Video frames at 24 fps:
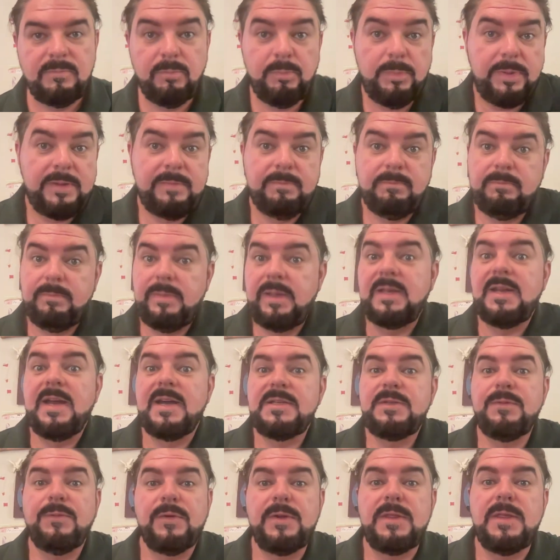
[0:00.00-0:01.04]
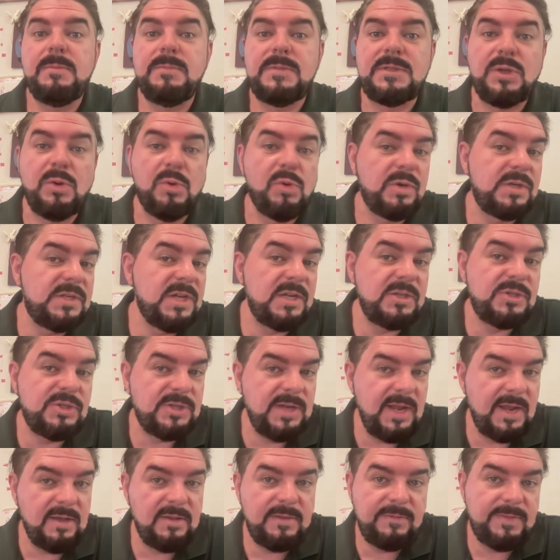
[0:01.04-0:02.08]
Be, be nice for them to score a
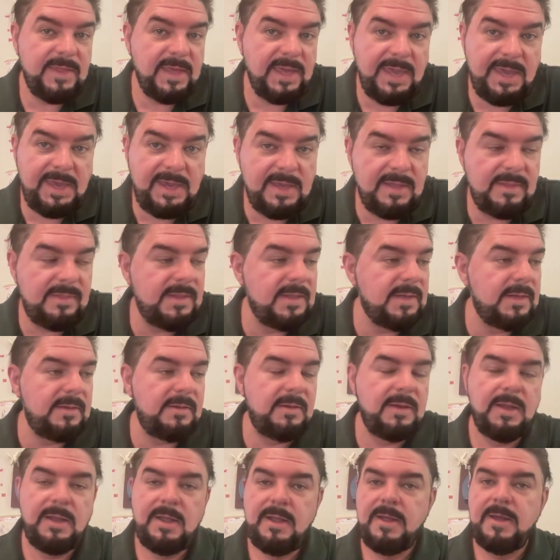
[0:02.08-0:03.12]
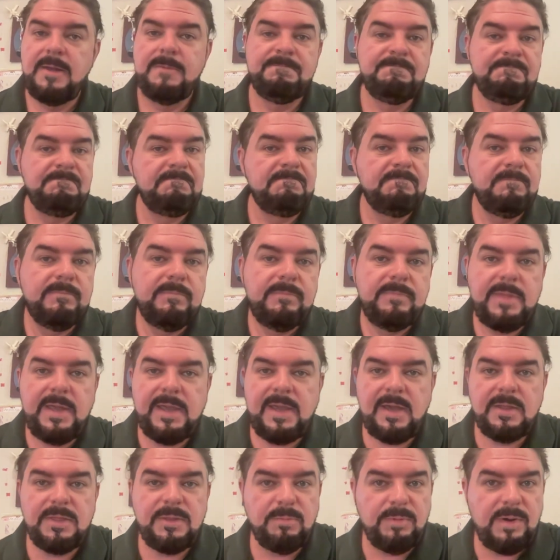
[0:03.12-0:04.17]
touchdown. If they can, then they
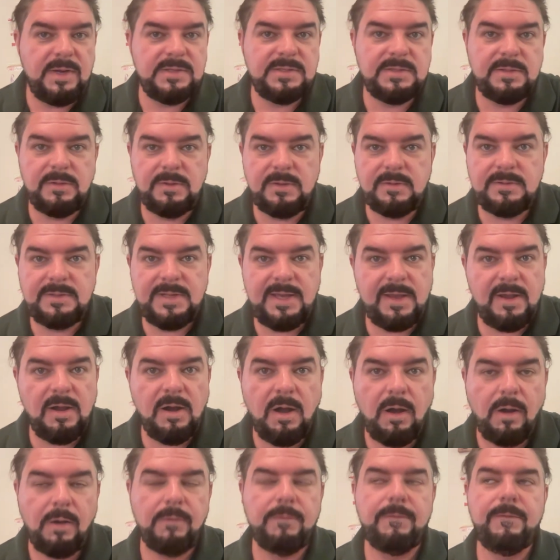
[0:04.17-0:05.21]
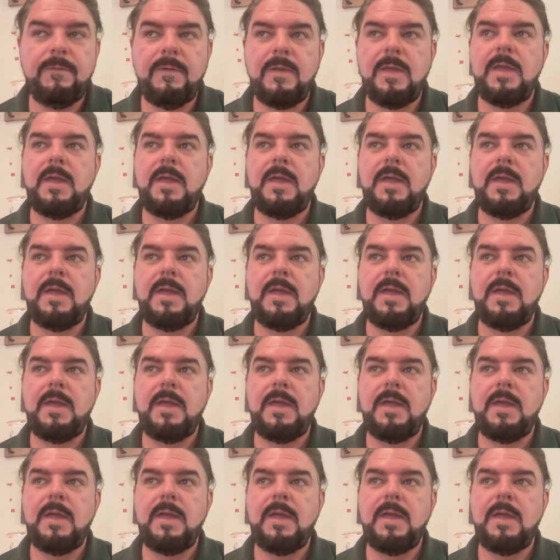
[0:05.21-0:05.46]
got the rest of the day off.